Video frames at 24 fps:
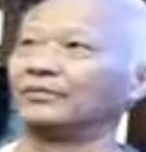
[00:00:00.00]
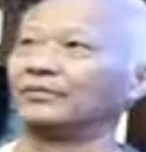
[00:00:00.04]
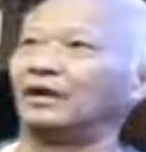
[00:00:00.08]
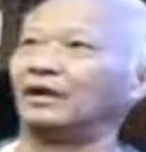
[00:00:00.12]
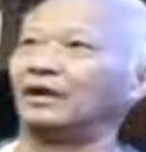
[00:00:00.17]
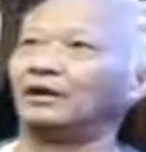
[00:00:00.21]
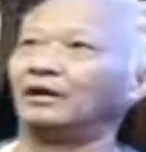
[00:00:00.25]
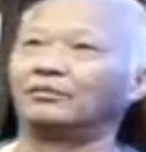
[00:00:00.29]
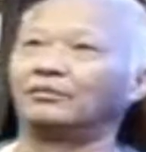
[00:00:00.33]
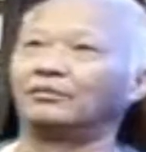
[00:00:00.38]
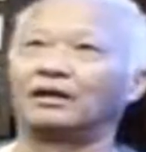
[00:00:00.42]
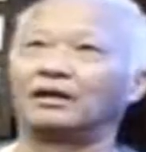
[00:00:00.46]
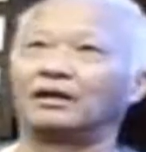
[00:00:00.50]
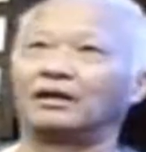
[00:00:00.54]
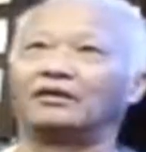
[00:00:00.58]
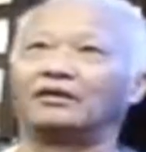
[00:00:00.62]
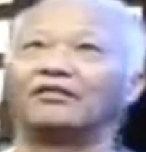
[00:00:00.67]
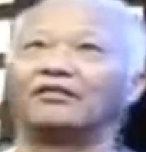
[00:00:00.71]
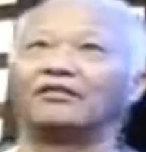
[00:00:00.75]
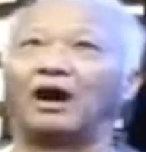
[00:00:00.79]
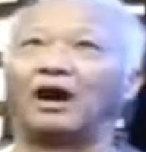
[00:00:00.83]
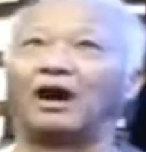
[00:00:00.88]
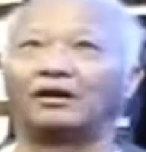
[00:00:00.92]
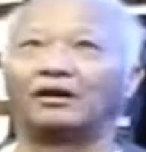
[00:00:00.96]
anybody
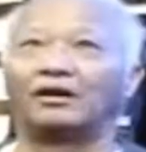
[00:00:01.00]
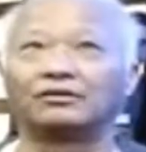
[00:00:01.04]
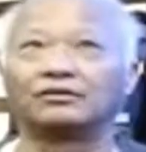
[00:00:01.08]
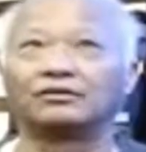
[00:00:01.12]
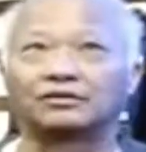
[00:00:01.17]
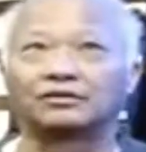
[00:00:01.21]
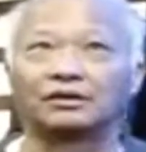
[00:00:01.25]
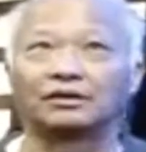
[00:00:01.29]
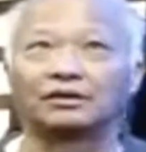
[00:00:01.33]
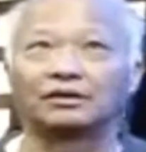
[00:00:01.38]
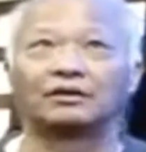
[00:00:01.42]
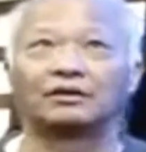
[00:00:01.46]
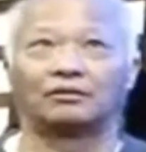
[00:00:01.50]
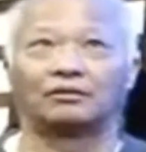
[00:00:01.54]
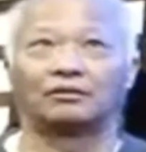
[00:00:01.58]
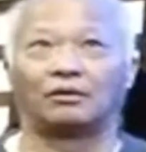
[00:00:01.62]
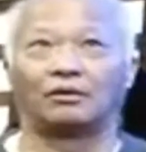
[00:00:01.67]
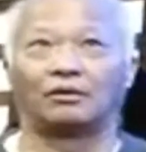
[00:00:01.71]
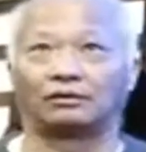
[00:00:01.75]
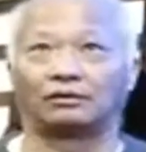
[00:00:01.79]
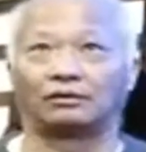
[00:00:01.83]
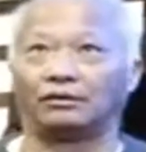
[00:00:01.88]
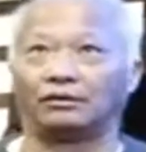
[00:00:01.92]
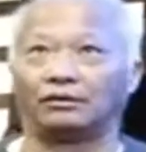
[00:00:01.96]
volunteer
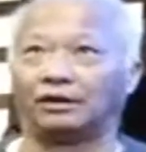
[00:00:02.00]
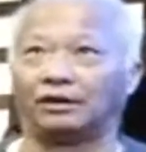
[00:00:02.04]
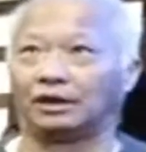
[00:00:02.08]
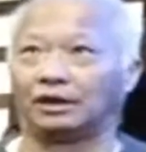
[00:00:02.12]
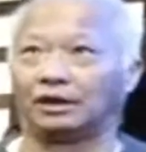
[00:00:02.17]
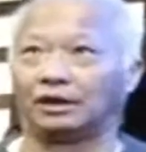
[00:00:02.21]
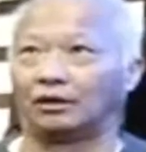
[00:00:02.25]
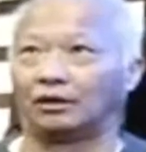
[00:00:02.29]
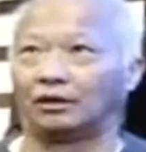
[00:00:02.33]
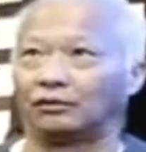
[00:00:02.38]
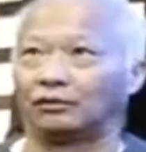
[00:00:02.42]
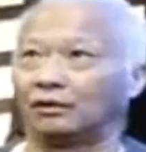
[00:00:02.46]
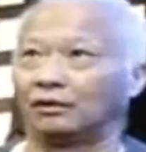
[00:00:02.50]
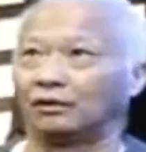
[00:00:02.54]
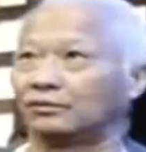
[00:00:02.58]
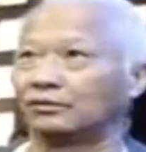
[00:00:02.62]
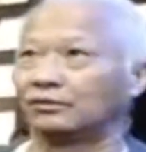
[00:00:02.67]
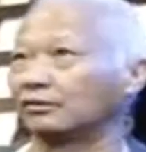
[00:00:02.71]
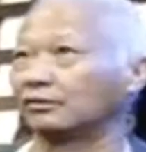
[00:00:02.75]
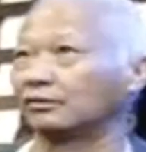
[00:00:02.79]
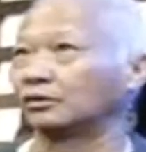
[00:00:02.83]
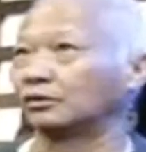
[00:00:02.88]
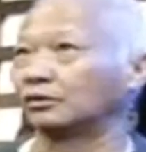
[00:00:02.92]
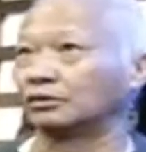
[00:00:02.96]
want a needle
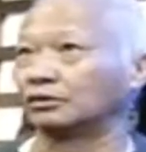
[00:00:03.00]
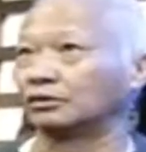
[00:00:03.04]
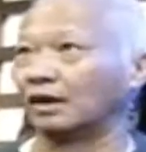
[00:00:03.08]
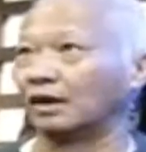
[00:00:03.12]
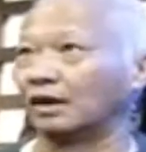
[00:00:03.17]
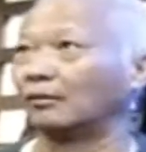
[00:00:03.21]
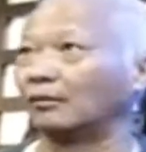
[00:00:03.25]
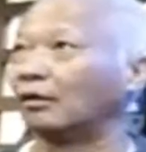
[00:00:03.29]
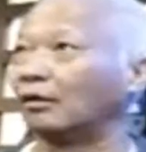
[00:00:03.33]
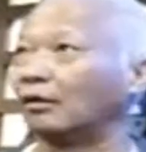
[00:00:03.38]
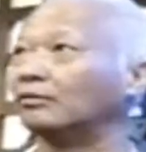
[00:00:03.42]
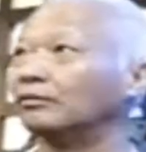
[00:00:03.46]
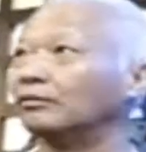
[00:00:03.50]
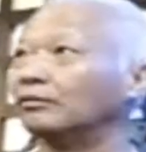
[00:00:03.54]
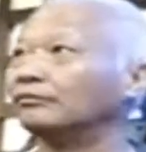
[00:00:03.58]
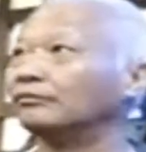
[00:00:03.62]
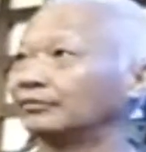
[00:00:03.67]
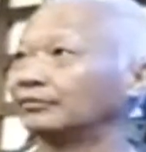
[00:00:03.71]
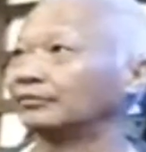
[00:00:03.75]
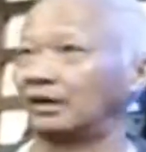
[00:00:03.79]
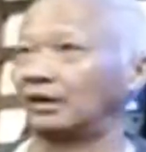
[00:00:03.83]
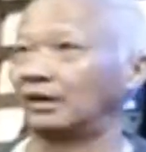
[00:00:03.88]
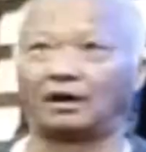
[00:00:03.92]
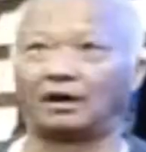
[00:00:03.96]
to demo,
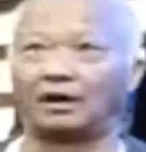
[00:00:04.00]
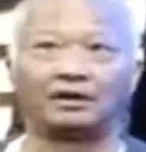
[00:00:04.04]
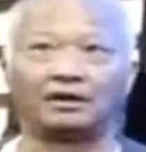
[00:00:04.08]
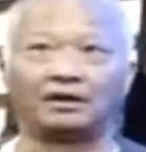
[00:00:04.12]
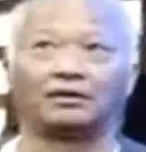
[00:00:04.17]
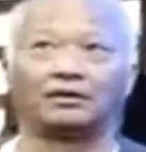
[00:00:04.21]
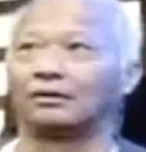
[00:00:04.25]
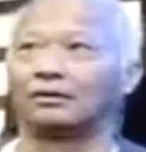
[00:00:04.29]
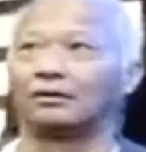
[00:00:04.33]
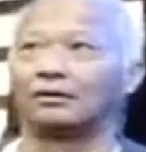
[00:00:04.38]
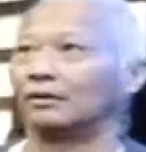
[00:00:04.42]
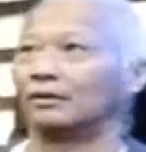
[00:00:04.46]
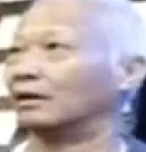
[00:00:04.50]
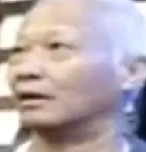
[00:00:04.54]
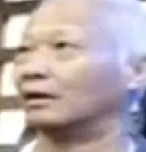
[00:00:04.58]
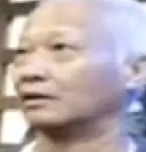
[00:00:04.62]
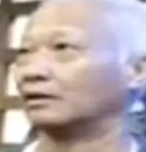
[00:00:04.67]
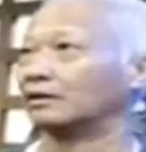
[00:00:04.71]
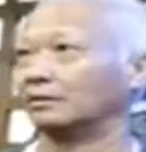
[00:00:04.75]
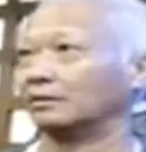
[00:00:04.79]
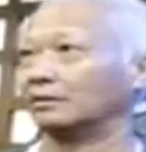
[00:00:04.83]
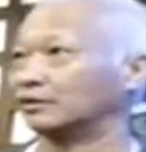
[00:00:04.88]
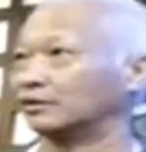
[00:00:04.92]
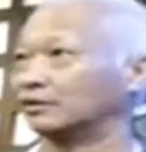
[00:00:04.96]
you are
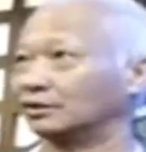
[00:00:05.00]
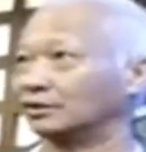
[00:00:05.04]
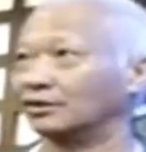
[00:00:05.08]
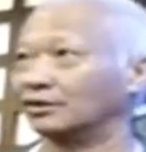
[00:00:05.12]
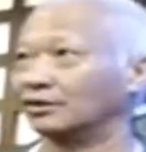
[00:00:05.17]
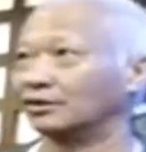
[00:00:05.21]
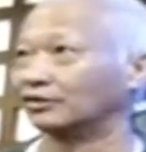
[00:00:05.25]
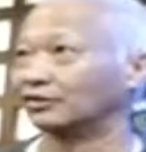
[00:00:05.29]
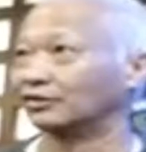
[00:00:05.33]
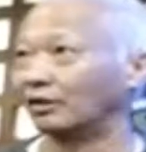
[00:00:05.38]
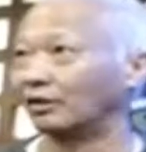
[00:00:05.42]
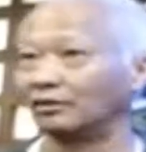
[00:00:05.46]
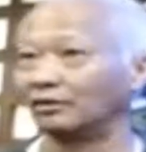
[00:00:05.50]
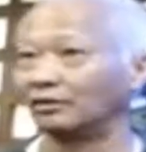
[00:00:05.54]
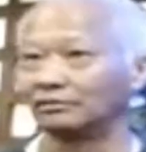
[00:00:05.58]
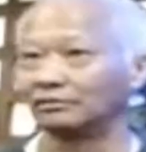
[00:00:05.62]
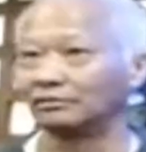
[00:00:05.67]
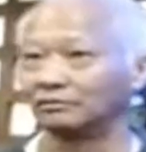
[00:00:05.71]
welcome to do so.